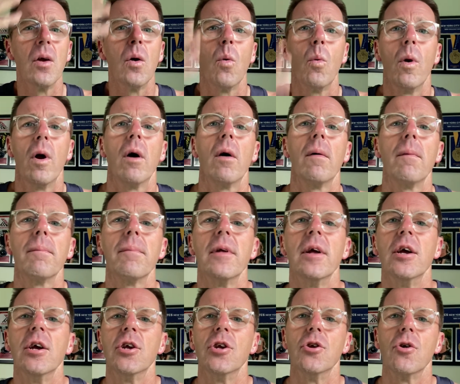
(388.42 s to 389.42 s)
Well,
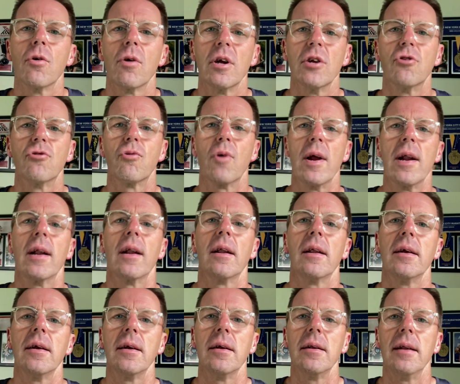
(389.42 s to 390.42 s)
your
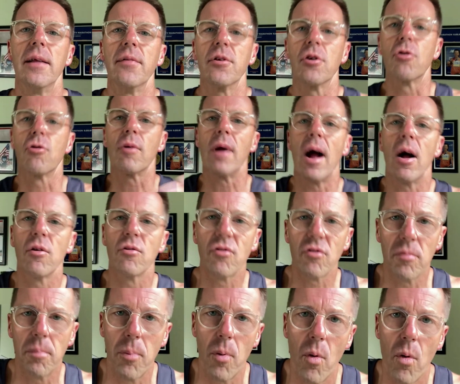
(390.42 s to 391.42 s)
adrenaline and the crowd
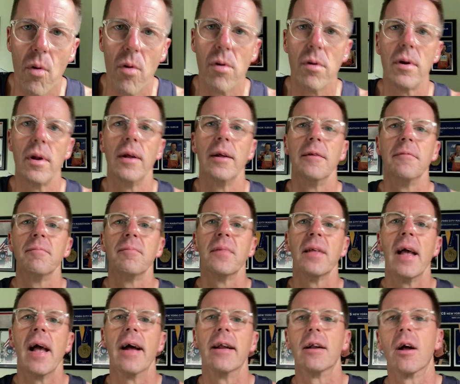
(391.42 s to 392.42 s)
support
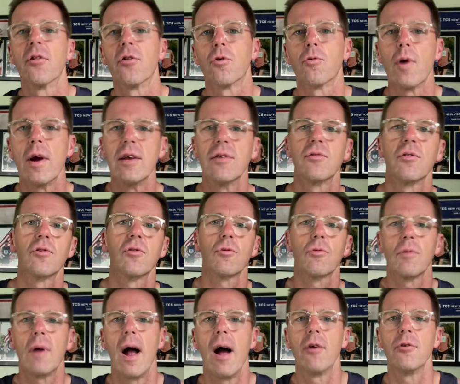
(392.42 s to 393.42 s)
and other racers
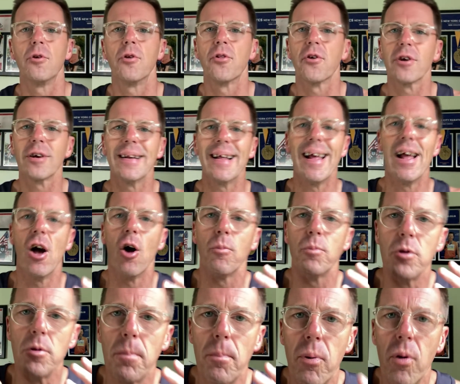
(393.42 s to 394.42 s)
around you, they're going to help
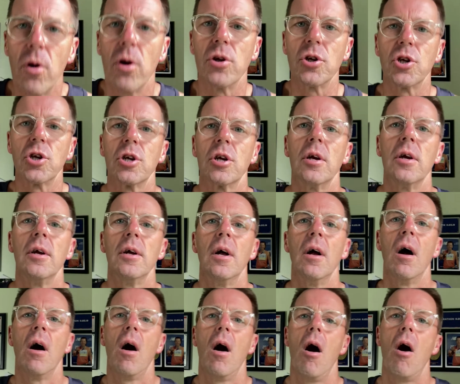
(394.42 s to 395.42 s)
you push
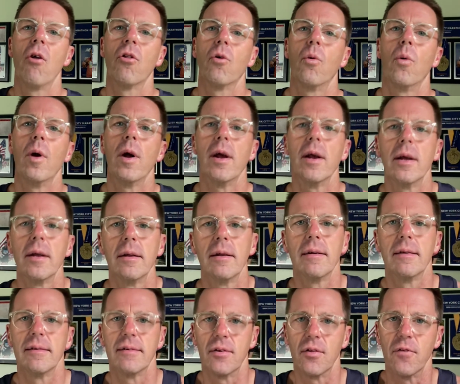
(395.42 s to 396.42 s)
all the way
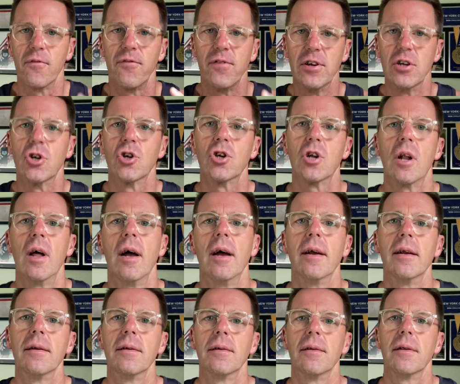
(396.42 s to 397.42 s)
to the finish
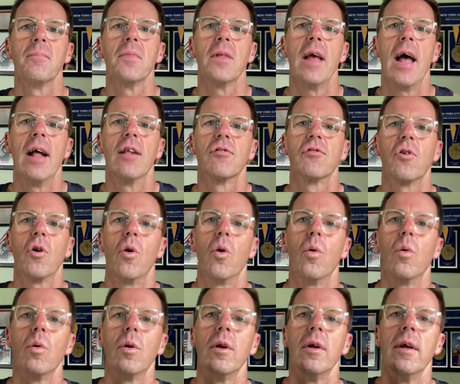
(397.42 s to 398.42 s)
line. And
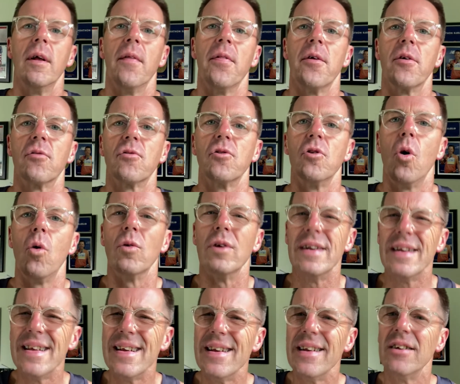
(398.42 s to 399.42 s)
so there's no
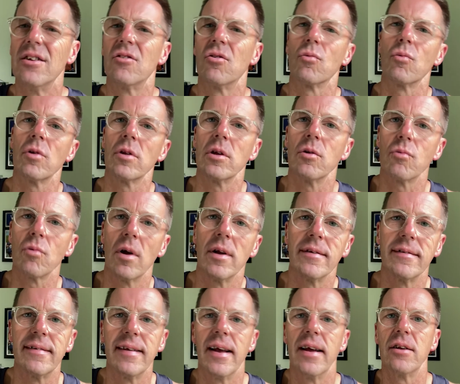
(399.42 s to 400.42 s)
need to really
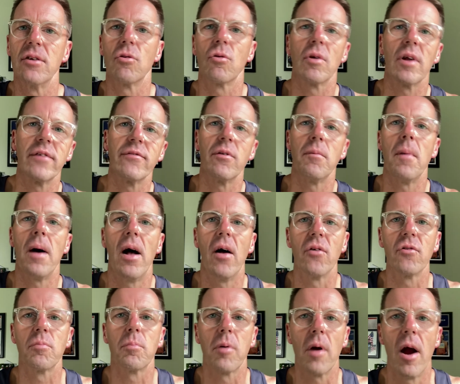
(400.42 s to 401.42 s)
run 10 or 11
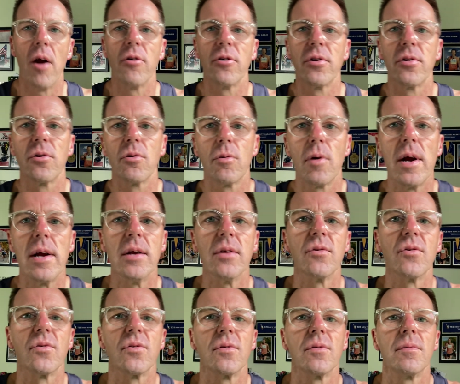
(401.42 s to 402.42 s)
miles prior to the
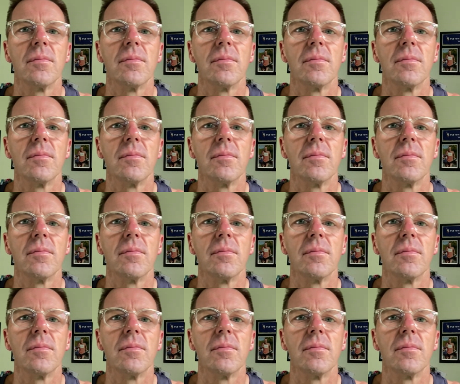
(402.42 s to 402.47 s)
race.